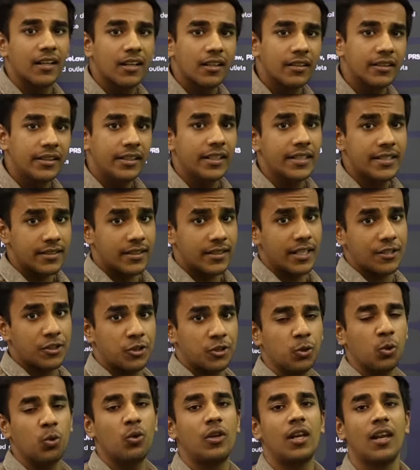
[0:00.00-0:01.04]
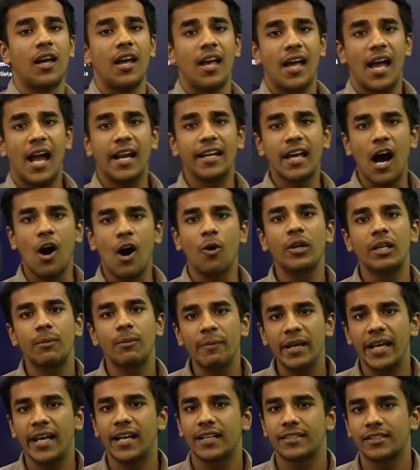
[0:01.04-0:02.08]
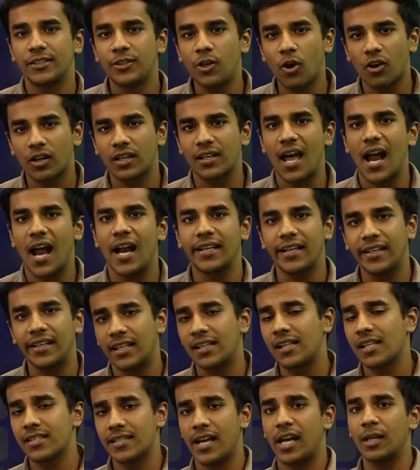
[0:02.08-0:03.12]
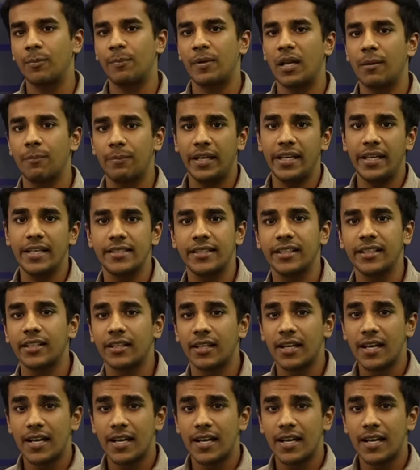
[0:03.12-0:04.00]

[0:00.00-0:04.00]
this tool and how it makes your CLAT and NLSAT prep easier,